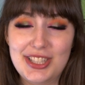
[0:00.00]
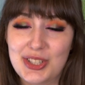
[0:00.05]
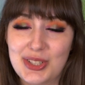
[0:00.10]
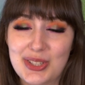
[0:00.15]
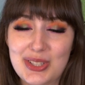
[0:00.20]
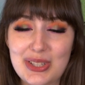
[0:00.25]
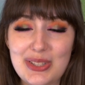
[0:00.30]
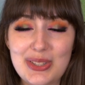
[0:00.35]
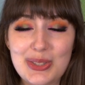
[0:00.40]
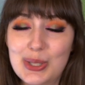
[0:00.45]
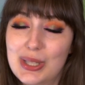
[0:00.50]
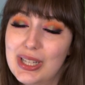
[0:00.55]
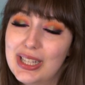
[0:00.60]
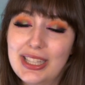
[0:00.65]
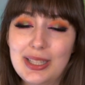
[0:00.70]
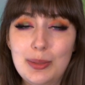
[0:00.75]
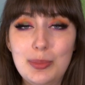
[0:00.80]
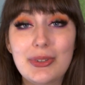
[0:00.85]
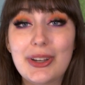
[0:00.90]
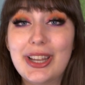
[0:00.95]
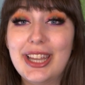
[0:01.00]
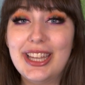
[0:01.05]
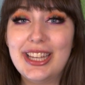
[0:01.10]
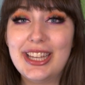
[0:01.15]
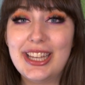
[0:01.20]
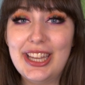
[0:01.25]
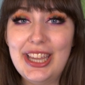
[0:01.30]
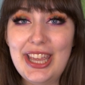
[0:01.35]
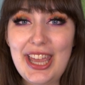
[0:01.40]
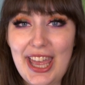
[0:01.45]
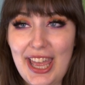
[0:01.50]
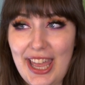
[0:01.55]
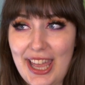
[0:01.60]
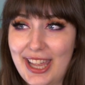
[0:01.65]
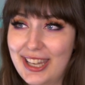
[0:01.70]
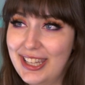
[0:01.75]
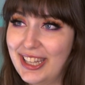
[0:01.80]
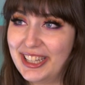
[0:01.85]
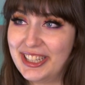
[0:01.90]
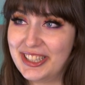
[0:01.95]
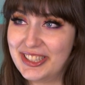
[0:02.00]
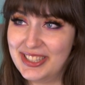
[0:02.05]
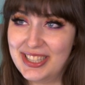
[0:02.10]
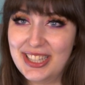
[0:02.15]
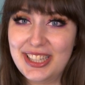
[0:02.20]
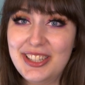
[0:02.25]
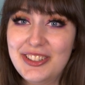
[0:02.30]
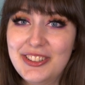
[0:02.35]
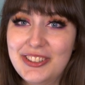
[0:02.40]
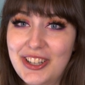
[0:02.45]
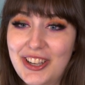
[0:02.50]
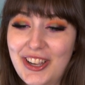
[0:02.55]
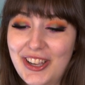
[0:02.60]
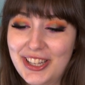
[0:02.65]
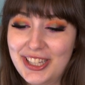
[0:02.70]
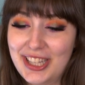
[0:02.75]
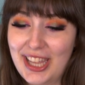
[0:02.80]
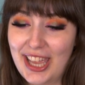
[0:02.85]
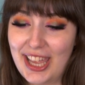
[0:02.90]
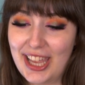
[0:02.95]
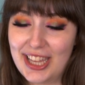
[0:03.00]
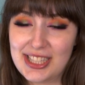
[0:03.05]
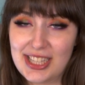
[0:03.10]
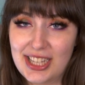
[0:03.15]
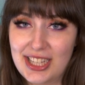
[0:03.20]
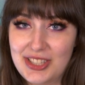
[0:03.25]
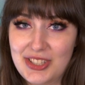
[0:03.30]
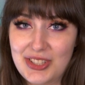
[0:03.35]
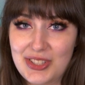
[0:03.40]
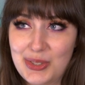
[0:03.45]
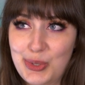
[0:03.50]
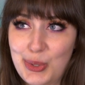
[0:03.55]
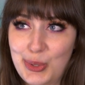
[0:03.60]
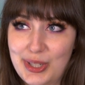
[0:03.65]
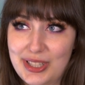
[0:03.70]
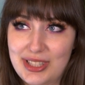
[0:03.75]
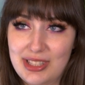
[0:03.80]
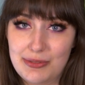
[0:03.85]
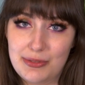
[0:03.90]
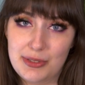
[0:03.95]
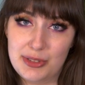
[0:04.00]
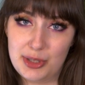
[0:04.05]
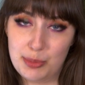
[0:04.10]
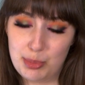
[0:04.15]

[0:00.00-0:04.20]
just took a little break and I continued on and I just took a different